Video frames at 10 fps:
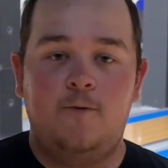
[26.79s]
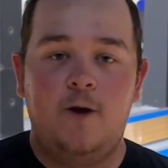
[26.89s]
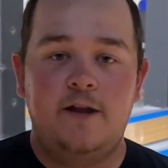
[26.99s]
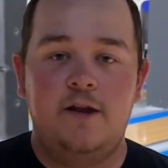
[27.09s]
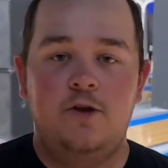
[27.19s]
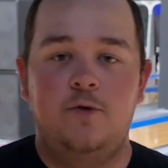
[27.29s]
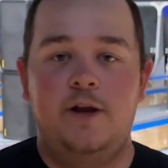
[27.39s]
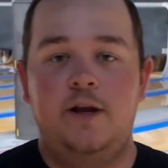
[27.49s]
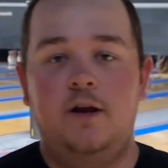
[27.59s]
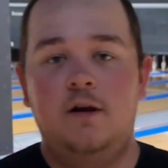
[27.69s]
right into
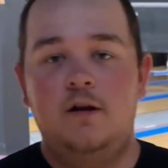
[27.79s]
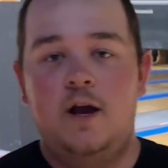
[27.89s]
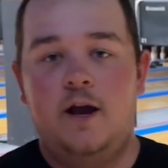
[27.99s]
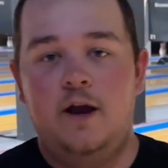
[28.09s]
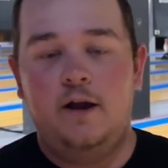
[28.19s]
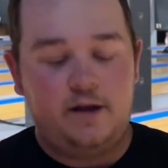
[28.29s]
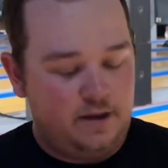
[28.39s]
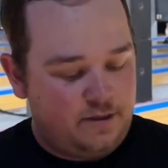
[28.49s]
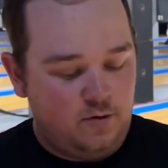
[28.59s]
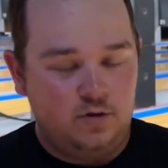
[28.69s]
it here. I'm
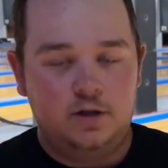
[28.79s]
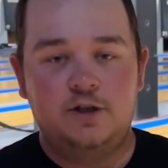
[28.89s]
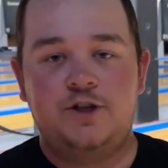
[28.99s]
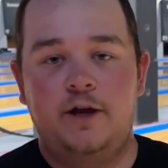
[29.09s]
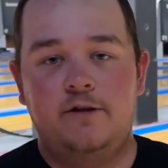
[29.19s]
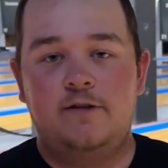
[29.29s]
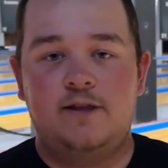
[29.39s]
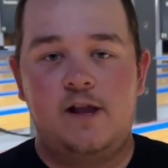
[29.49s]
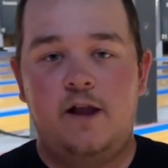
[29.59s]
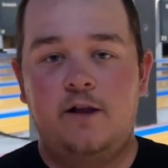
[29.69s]
going to throw a little shout out
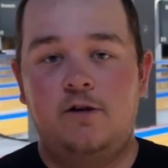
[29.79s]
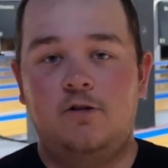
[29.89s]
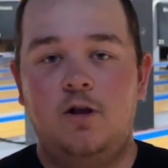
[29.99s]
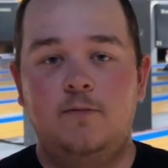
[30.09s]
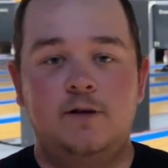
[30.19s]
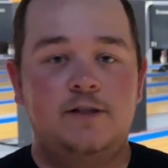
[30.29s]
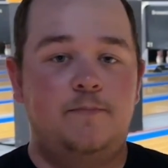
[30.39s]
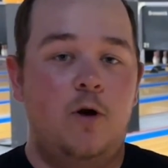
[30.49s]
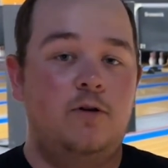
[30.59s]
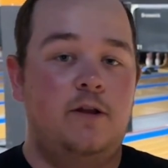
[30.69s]
to the 900 Global
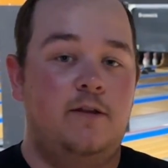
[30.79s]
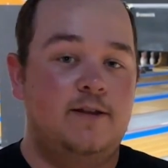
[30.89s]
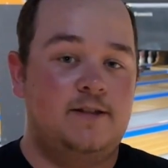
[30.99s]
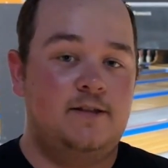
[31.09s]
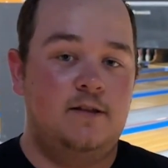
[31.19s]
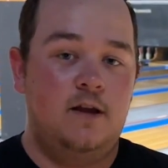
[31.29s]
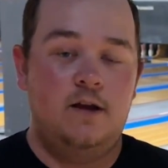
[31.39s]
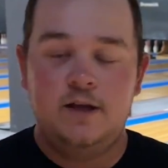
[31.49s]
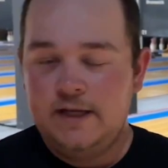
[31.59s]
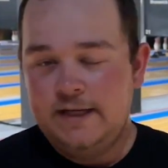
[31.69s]
Exponent. This is
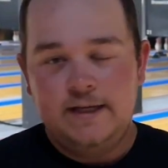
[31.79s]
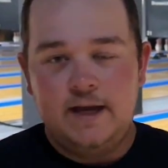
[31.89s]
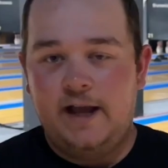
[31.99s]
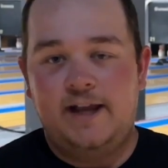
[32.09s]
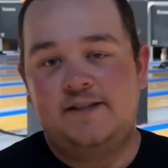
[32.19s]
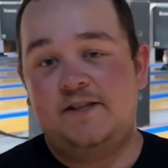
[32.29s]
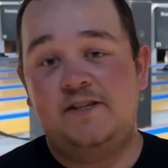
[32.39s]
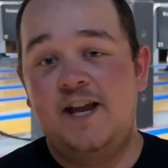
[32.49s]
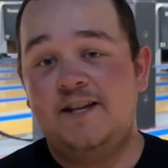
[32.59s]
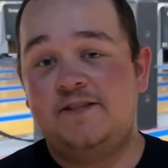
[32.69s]
I guess the
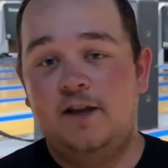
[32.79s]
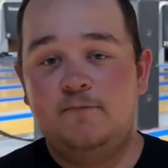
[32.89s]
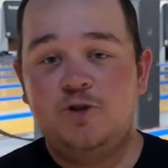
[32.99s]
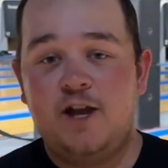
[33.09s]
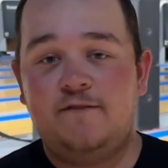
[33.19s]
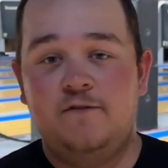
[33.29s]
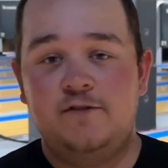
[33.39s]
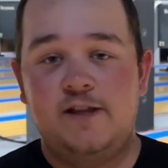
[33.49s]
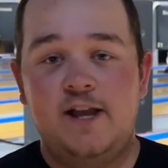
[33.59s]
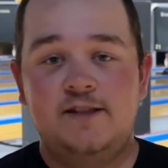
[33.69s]
test subject for
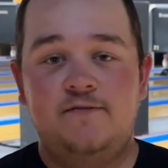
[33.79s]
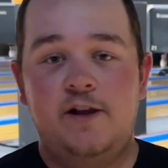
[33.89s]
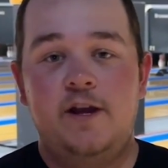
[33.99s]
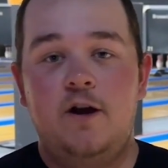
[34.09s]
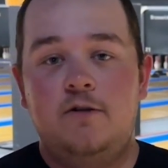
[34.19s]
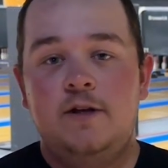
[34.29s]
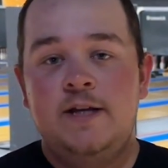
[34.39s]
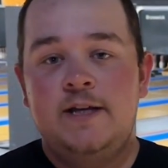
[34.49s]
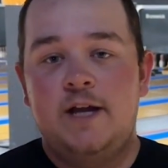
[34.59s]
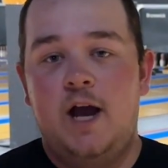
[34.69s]
today's video.
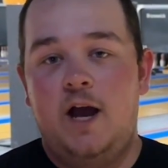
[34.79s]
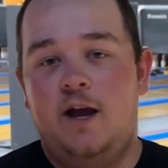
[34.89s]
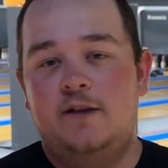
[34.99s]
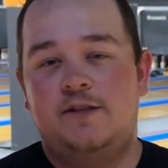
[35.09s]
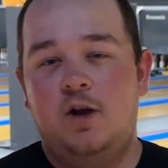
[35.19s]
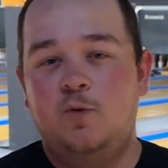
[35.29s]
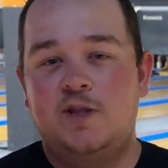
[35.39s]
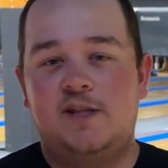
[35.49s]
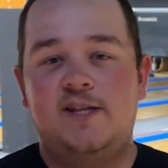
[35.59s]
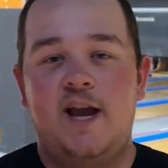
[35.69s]
Start with
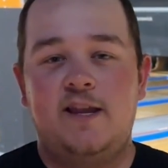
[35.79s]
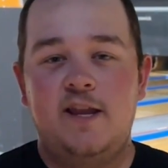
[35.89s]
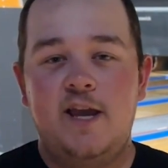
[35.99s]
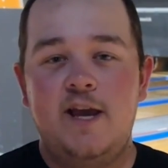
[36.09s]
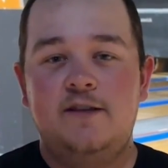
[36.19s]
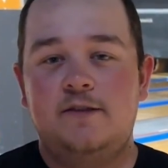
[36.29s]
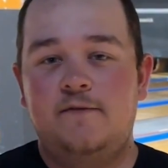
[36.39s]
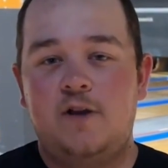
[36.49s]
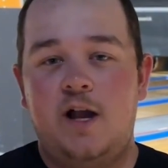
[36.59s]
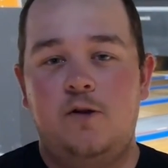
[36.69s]
the techniques
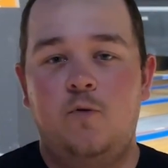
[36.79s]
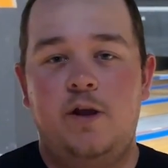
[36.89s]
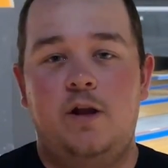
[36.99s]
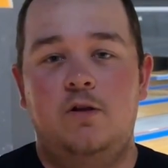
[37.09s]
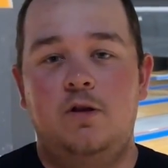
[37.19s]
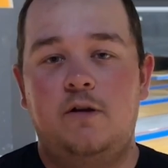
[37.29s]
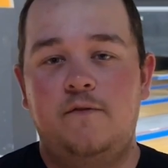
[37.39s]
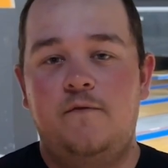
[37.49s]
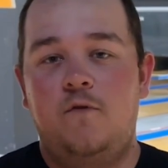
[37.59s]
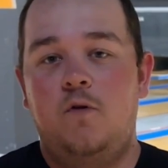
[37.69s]
of kind of what you're looking
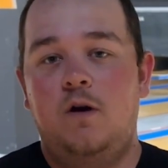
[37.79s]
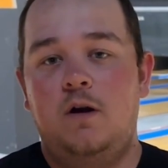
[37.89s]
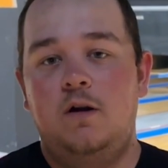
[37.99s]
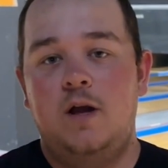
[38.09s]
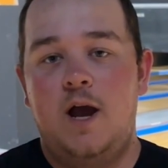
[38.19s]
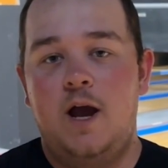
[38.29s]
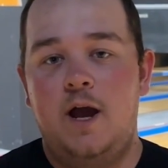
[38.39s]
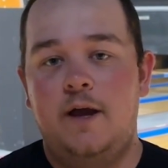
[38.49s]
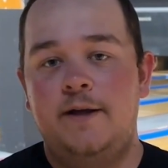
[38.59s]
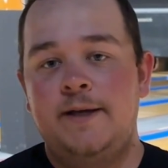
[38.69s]
for
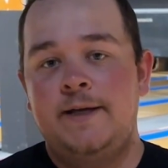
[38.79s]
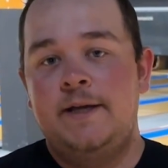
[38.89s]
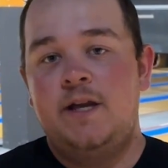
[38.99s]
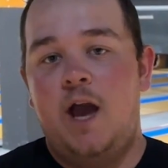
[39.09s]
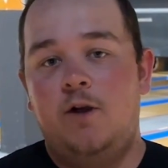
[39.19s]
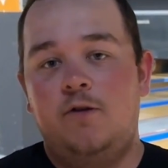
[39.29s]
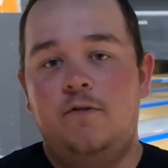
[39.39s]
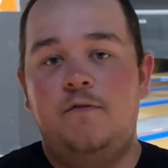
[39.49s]
out of